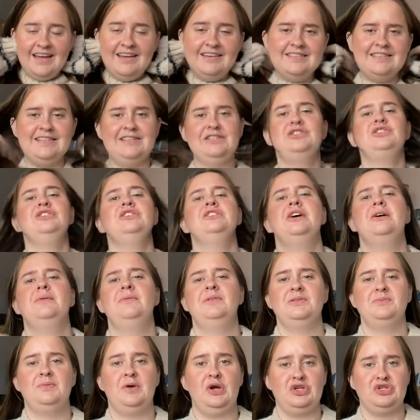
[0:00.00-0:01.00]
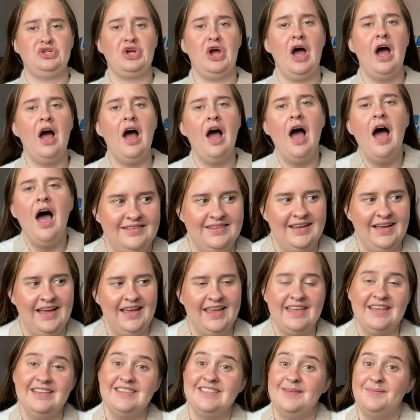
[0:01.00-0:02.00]
is literally so much pressure. I
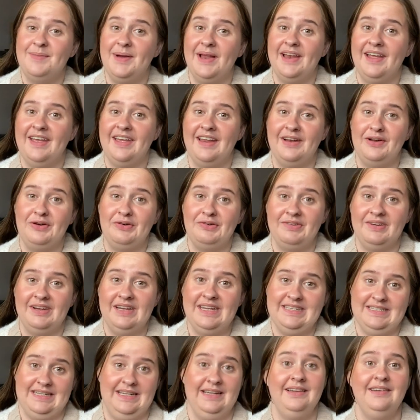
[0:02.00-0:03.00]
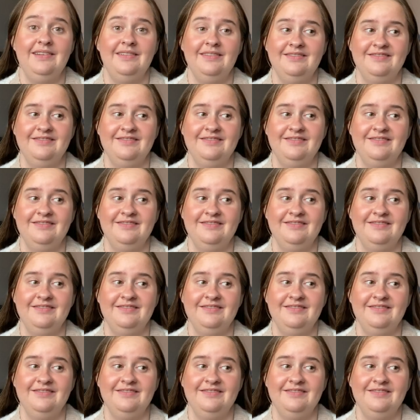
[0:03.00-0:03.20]
guess I better get on reading.